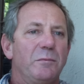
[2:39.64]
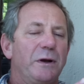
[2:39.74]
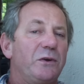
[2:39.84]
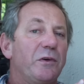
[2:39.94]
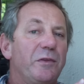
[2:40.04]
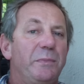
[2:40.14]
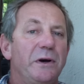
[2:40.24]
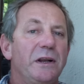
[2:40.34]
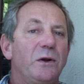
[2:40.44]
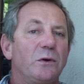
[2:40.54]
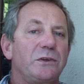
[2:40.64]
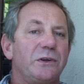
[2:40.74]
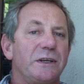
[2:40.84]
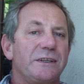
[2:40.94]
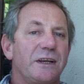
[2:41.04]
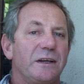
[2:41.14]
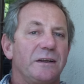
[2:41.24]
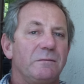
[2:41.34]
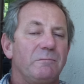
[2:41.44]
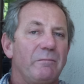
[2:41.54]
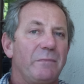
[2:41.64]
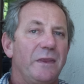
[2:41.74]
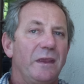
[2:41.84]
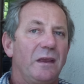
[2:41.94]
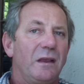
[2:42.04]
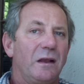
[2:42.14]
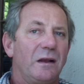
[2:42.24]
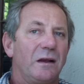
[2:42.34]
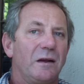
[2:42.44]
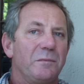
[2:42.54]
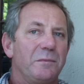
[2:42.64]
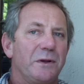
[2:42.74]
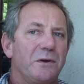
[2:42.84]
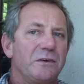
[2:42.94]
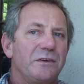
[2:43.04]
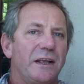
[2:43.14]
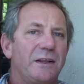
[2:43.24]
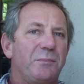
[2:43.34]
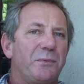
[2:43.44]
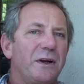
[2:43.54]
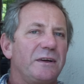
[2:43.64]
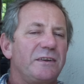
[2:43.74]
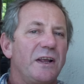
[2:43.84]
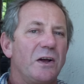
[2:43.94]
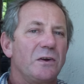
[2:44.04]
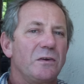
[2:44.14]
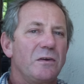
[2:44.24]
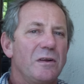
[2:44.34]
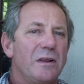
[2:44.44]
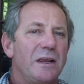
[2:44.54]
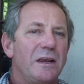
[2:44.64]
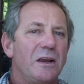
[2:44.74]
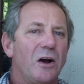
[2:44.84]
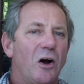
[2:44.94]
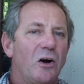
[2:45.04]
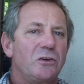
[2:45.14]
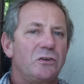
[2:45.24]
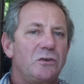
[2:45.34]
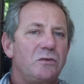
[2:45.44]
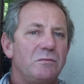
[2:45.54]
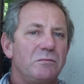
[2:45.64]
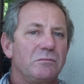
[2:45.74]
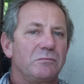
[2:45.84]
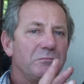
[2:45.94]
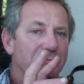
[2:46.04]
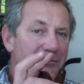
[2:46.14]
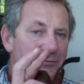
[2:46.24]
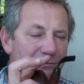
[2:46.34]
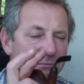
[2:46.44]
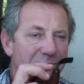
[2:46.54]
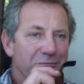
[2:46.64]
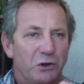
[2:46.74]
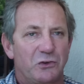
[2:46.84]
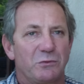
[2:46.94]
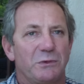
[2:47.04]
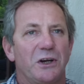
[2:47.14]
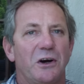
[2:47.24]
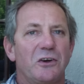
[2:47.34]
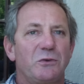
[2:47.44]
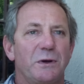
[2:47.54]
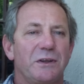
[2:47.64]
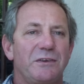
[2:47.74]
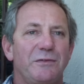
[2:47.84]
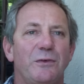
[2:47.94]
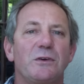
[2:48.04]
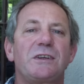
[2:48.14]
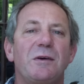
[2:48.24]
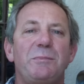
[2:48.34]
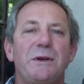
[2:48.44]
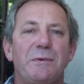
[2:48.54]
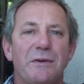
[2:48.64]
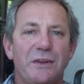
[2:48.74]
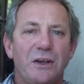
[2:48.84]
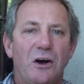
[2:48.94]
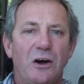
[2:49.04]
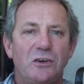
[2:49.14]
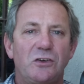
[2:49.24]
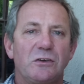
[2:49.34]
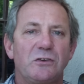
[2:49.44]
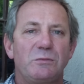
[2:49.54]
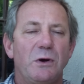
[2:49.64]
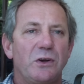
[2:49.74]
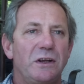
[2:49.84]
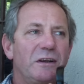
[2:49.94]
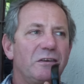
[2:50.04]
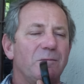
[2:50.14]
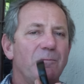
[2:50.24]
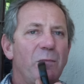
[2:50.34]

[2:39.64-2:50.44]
but with Burley also inside. Because that breaks down the harsh, not to me harsh, but for some people the harsh smokiness.